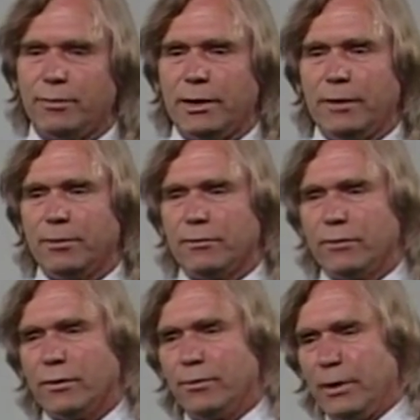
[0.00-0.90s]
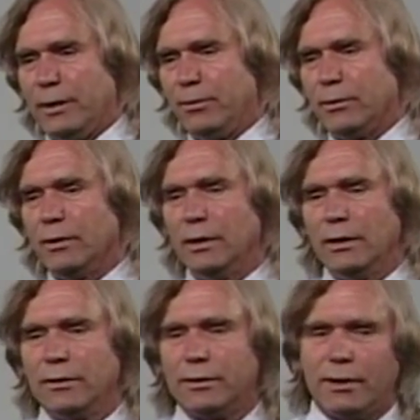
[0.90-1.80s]
a paper for the paper
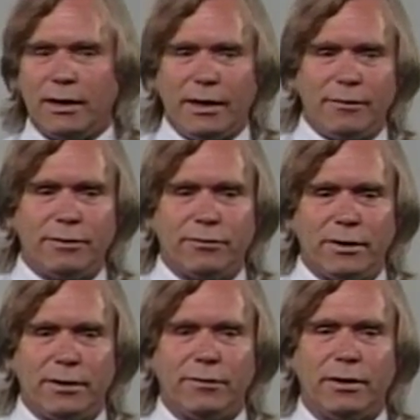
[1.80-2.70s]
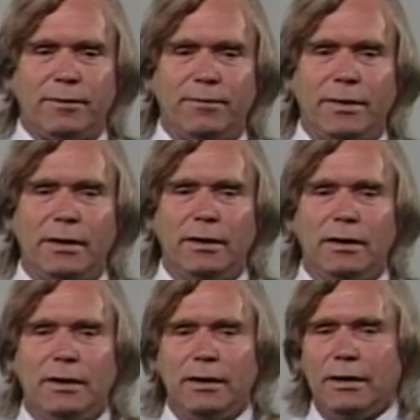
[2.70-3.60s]
that they have in front of them.
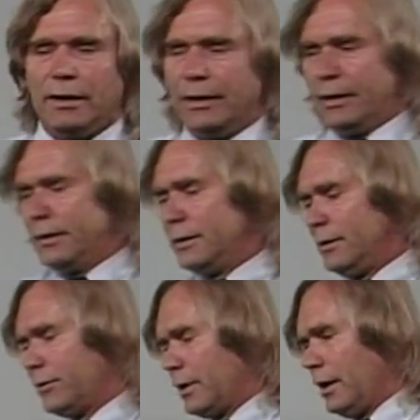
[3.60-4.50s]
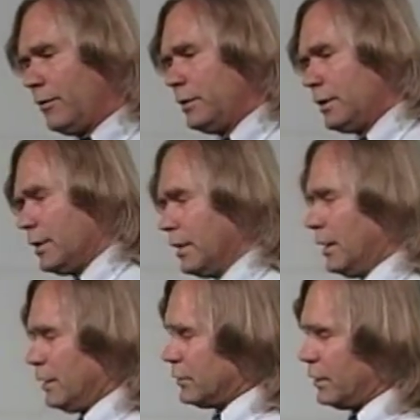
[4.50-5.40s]
And if they haven't done it,
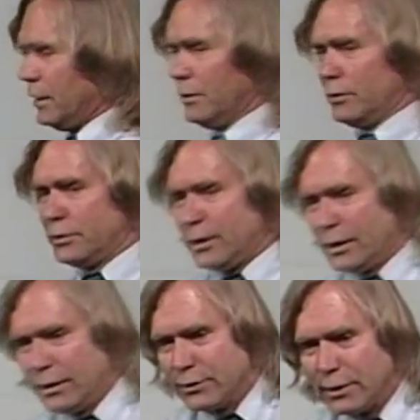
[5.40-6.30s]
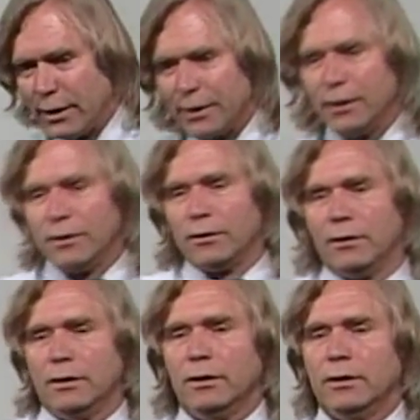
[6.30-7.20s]
I say, your ticket is not
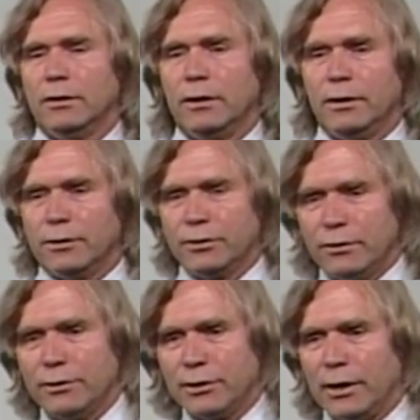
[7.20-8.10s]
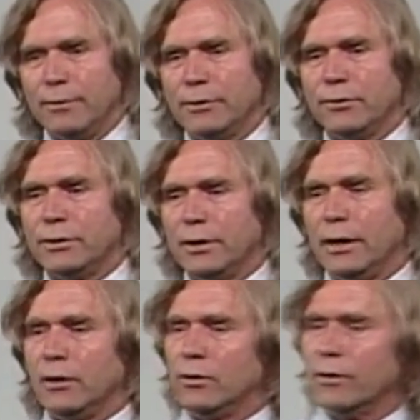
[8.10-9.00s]
here. Here's your assignment for
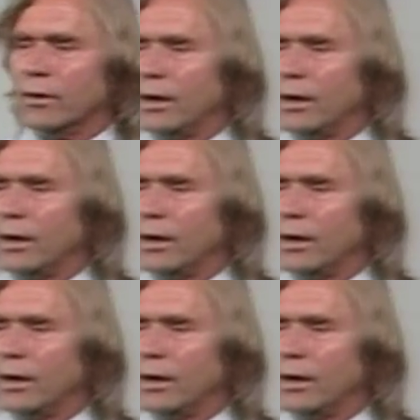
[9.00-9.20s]
today. Go to the